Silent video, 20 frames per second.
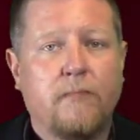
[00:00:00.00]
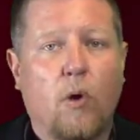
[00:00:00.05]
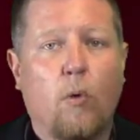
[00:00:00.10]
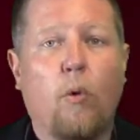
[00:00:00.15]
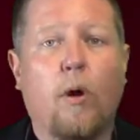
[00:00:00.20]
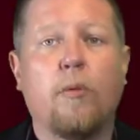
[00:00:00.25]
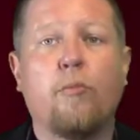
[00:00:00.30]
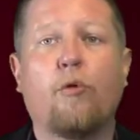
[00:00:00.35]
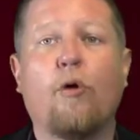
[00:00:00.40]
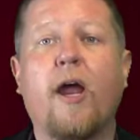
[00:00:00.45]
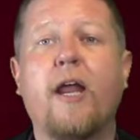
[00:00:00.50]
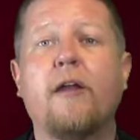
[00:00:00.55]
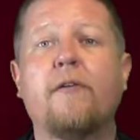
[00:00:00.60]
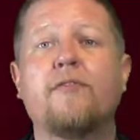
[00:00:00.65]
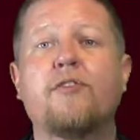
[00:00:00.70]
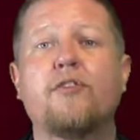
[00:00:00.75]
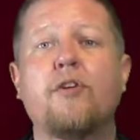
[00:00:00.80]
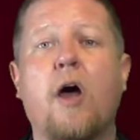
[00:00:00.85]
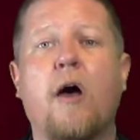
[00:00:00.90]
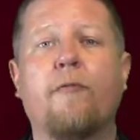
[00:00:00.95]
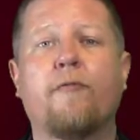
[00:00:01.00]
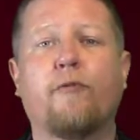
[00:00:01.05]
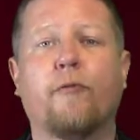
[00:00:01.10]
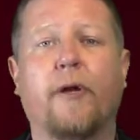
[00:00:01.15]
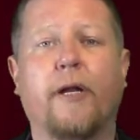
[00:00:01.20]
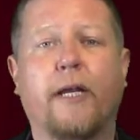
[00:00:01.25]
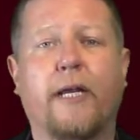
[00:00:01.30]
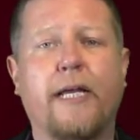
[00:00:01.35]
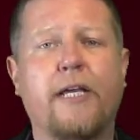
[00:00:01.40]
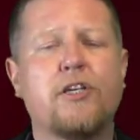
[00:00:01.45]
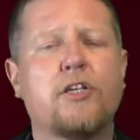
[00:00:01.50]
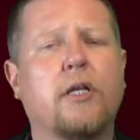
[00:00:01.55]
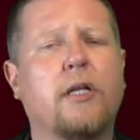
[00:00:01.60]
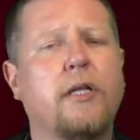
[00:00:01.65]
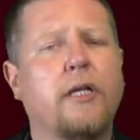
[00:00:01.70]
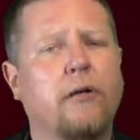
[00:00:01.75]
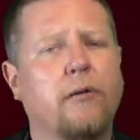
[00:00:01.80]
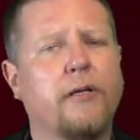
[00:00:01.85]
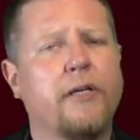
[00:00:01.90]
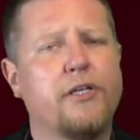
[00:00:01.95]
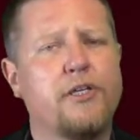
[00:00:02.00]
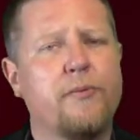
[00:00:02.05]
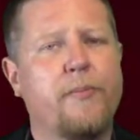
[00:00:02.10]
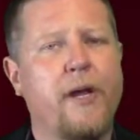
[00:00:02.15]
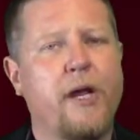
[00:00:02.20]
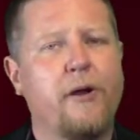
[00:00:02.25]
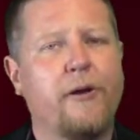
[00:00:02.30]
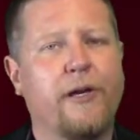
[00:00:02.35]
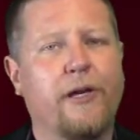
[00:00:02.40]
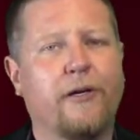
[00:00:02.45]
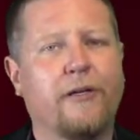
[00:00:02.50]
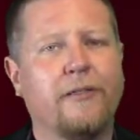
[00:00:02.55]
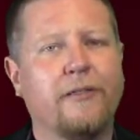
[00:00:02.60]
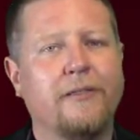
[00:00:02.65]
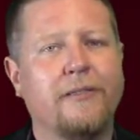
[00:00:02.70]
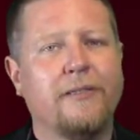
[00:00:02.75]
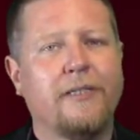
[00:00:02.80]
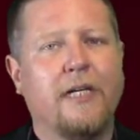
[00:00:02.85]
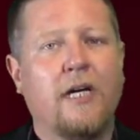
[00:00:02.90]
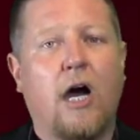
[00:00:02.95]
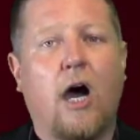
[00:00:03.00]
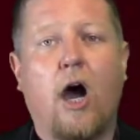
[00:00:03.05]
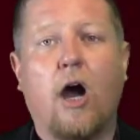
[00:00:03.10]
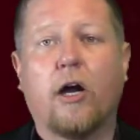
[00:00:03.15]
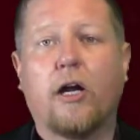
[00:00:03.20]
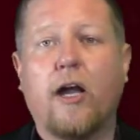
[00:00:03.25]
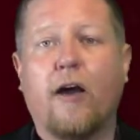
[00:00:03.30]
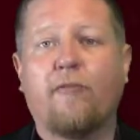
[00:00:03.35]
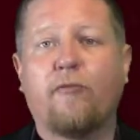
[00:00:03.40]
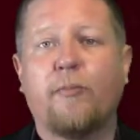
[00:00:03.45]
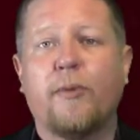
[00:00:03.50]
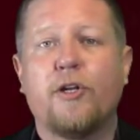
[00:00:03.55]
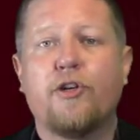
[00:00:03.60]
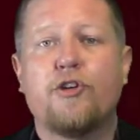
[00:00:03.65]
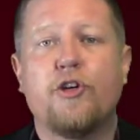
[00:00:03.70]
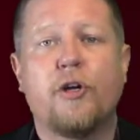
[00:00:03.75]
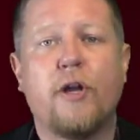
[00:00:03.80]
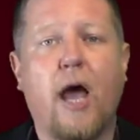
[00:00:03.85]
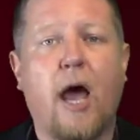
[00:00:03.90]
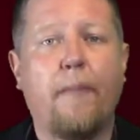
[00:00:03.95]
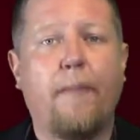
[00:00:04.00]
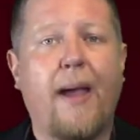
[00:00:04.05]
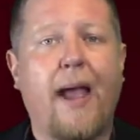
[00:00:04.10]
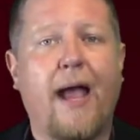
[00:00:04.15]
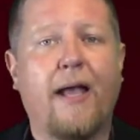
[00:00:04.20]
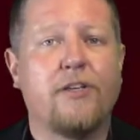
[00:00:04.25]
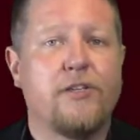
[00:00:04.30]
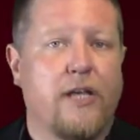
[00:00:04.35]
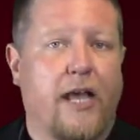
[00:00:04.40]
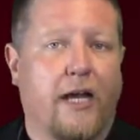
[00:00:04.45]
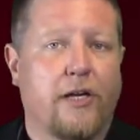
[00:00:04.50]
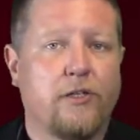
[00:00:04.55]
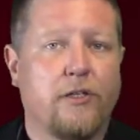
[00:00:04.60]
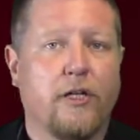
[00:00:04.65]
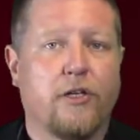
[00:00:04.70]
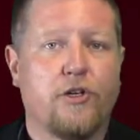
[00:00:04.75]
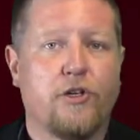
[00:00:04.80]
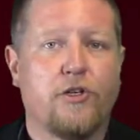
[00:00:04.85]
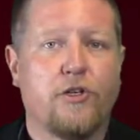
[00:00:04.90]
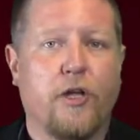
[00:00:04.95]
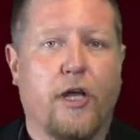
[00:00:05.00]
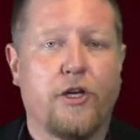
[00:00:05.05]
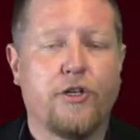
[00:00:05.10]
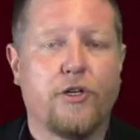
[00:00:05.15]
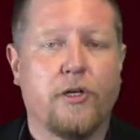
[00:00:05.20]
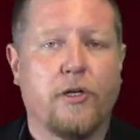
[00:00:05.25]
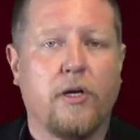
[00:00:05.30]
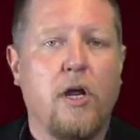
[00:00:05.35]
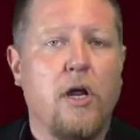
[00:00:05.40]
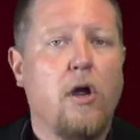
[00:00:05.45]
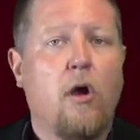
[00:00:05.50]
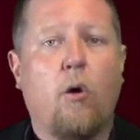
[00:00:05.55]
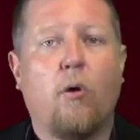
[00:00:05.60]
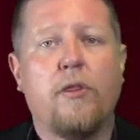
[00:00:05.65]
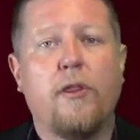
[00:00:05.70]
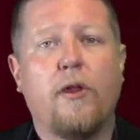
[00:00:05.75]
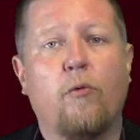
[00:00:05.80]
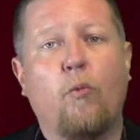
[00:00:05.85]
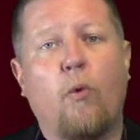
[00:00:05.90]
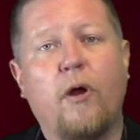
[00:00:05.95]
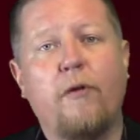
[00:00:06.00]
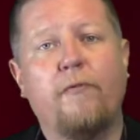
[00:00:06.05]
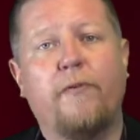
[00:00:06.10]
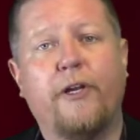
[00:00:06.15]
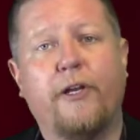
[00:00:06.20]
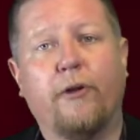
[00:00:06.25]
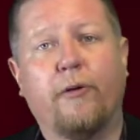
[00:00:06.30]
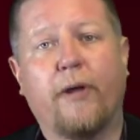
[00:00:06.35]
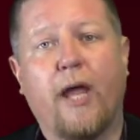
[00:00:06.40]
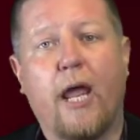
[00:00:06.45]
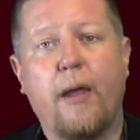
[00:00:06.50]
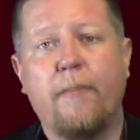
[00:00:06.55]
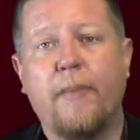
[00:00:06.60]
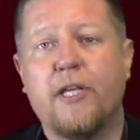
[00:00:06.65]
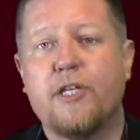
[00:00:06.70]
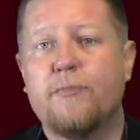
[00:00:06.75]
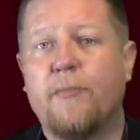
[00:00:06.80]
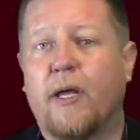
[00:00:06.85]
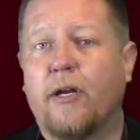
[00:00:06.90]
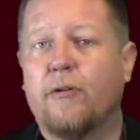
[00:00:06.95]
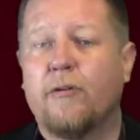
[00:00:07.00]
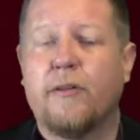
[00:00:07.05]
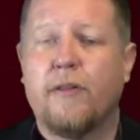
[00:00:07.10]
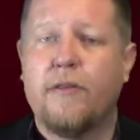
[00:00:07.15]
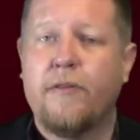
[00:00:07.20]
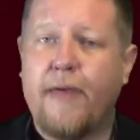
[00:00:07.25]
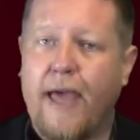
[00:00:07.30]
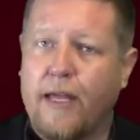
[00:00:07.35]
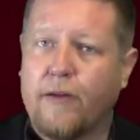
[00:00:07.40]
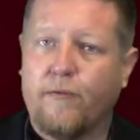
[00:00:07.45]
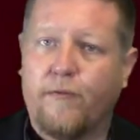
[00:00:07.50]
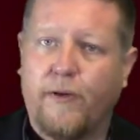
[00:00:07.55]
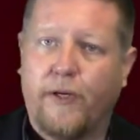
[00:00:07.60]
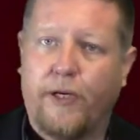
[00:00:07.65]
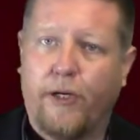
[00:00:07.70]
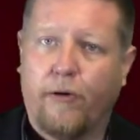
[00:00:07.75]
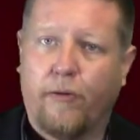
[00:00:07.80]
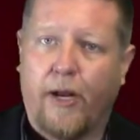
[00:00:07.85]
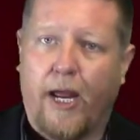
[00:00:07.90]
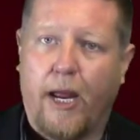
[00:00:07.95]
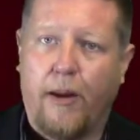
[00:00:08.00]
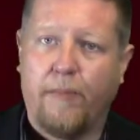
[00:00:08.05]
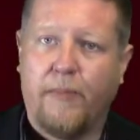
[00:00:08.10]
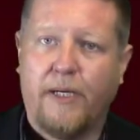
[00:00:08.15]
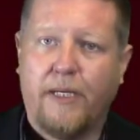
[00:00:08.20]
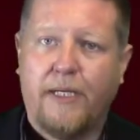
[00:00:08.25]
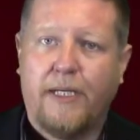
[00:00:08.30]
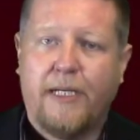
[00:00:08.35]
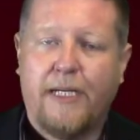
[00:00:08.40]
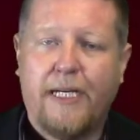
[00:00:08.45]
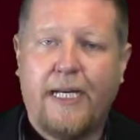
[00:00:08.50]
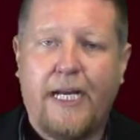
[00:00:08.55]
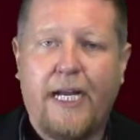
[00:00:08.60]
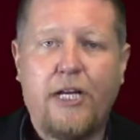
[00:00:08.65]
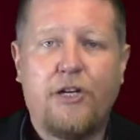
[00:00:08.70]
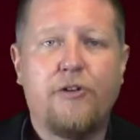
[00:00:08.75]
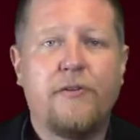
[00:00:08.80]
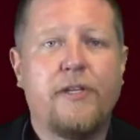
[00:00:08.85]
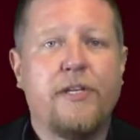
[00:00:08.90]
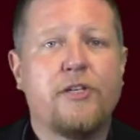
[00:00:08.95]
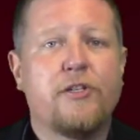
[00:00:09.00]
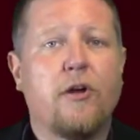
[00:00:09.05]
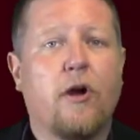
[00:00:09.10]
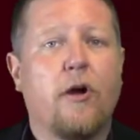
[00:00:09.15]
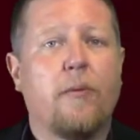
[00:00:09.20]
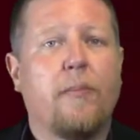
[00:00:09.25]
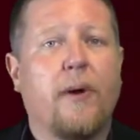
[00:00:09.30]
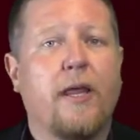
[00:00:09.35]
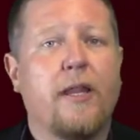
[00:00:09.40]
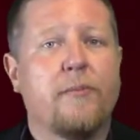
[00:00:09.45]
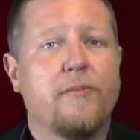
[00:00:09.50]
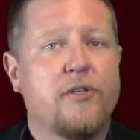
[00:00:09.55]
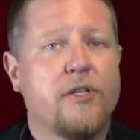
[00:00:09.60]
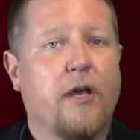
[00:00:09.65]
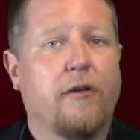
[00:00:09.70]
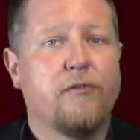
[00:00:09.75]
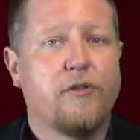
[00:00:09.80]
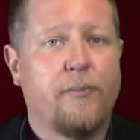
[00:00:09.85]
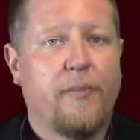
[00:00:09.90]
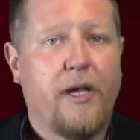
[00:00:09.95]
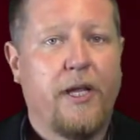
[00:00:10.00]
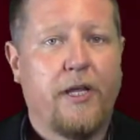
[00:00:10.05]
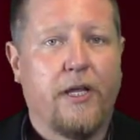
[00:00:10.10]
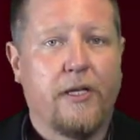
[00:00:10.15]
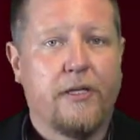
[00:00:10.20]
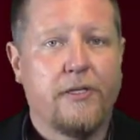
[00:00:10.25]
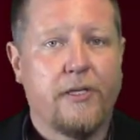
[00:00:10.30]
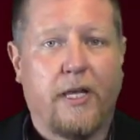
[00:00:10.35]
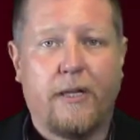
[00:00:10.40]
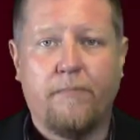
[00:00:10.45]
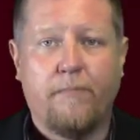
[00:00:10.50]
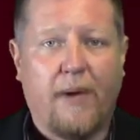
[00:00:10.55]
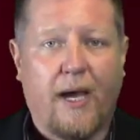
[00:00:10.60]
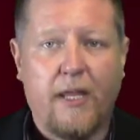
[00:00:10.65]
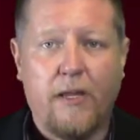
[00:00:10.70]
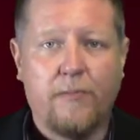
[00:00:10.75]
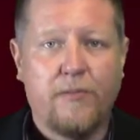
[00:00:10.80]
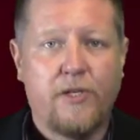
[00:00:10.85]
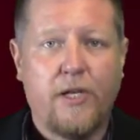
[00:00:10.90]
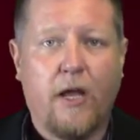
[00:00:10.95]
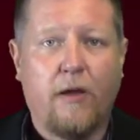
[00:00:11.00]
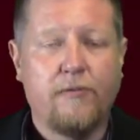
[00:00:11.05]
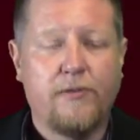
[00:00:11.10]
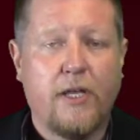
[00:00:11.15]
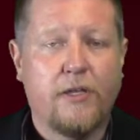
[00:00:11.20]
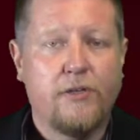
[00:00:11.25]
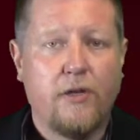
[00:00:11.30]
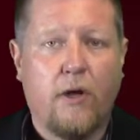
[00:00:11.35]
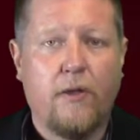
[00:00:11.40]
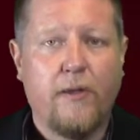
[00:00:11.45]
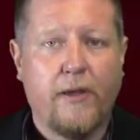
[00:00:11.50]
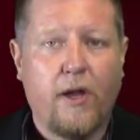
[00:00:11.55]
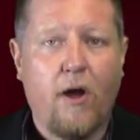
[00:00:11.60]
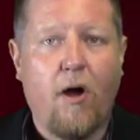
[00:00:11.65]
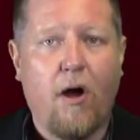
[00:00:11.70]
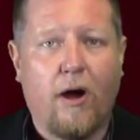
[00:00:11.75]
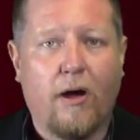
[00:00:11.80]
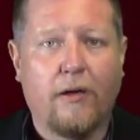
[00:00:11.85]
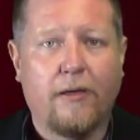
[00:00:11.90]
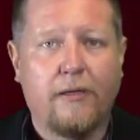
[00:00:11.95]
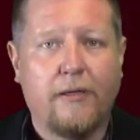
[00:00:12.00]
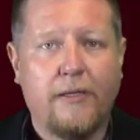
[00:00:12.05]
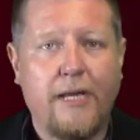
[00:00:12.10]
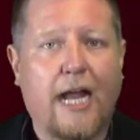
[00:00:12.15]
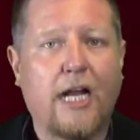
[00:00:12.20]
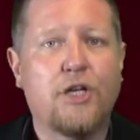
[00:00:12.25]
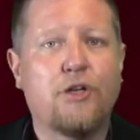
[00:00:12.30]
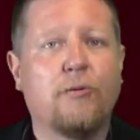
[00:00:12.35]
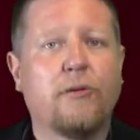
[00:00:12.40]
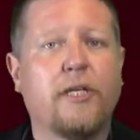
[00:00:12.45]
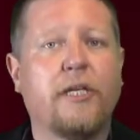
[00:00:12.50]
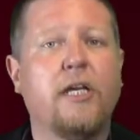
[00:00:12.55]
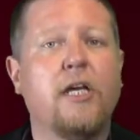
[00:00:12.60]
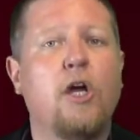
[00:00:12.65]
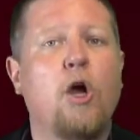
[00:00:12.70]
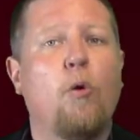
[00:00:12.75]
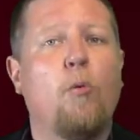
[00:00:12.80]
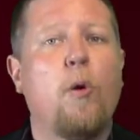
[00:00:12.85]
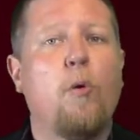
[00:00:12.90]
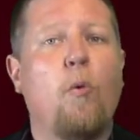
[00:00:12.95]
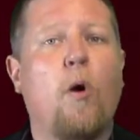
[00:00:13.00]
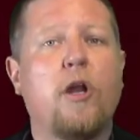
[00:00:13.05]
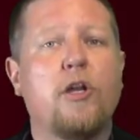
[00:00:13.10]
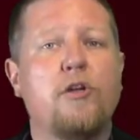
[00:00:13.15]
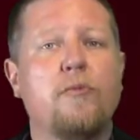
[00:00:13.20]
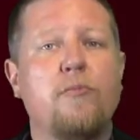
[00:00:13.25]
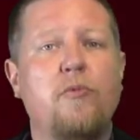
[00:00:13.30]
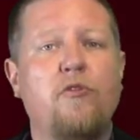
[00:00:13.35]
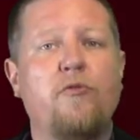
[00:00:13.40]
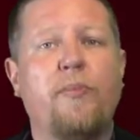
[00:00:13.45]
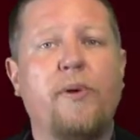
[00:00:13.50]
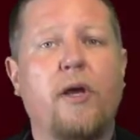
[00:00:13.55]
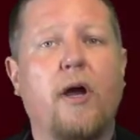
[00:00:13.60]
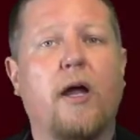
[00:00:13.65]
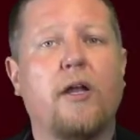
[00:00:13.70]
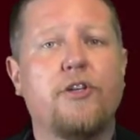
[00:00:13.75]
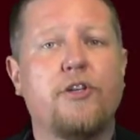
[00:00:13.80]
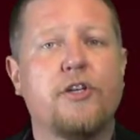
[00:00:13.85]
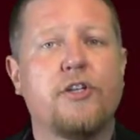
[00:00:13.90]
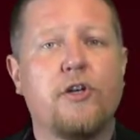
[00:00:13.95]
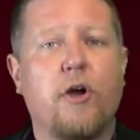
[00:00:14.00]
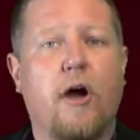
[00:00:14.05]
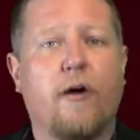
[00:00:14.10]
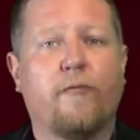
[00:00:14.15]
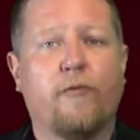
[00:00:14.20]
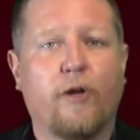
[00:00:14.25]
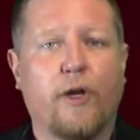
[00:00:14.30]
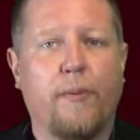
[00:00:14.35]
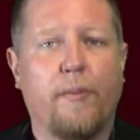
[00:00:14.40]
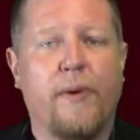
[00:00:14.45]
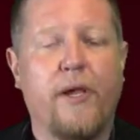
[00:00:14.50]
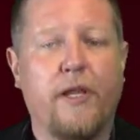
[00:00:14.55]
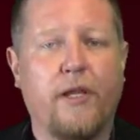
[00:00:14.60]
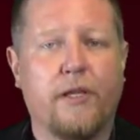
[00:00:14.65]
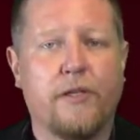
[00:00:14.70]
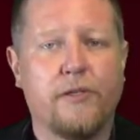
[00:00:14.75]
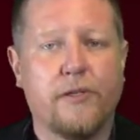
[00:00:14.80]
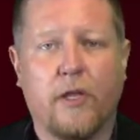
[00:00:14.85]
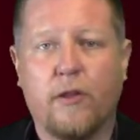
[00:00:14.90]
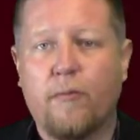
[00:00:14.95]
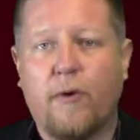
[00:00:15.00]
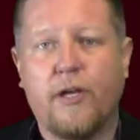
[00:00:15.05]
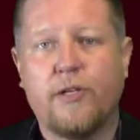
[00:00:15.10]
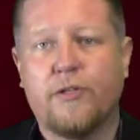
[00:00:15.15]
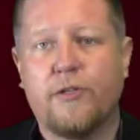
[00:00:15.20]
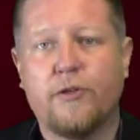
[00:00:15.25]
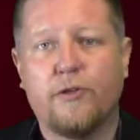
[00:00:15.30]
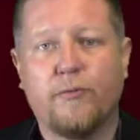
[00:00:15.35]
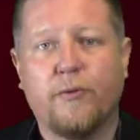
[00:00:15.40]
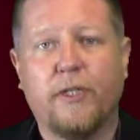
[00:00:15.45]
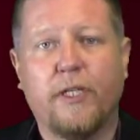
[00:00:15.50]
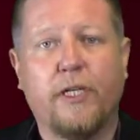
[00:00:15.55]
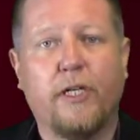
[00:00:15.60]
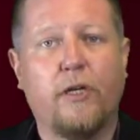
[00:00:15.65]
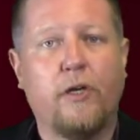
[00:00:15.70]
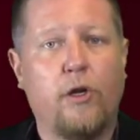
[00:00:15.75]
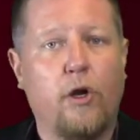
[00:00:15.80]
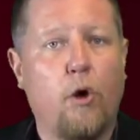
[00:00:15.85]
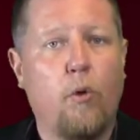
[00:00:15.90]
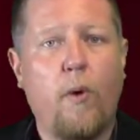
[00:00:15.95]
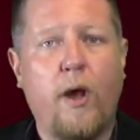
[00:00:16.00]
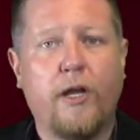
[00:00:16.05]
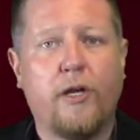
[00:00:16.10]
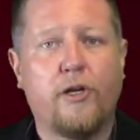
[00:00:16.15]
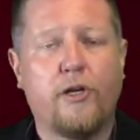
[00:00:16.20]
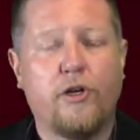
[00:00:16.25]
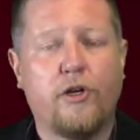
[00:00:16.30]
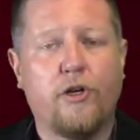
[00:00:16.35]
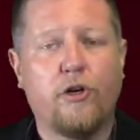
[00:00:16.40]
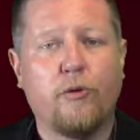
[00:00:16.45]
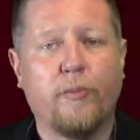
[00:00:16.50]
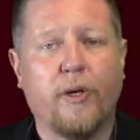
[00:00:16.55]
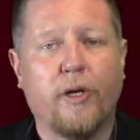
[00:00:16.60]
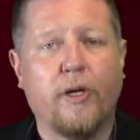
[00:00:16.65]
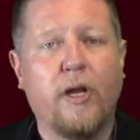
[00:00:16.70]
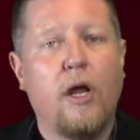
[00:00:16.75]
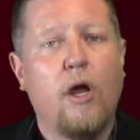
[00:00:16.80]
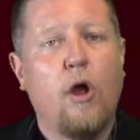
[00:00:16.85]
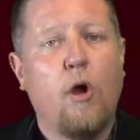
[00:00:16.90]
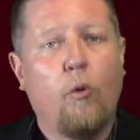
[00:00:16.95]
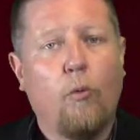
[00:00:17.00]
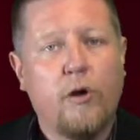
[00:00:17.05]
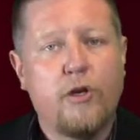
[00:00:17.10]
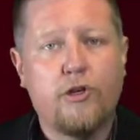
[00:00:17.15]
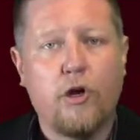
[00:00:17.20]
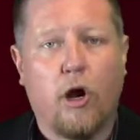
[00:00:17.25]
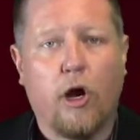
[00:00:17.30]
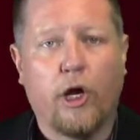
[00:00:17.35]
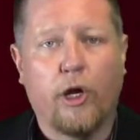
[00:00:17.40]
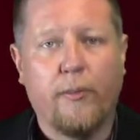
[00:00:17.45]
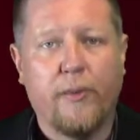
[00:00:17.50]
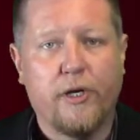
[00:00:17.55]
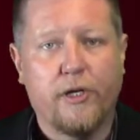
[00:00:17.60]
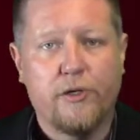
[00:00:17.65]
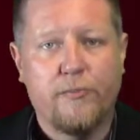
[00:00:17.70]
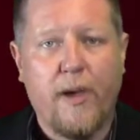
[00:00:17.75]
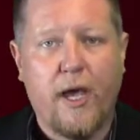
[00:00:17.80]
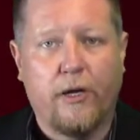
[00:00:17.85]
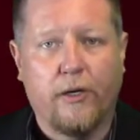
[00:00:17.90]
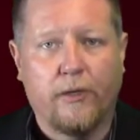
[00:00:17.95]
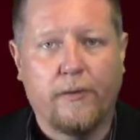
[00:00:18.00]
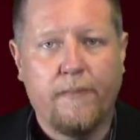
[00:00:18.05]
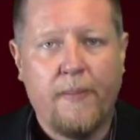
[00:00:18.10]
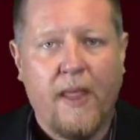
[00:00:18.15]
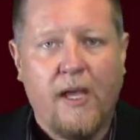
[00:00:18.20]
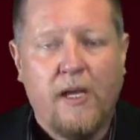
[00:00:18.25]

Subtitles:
One brand of soft drink is clearly superior. Our government should not pass X legislation, or one video game is better than that video game. Each of these are by themselves opinions, and by themselves that's all they are. Naturally, we want to move beyond just offering opinions, otherwise there's really no way to determine which argument is better.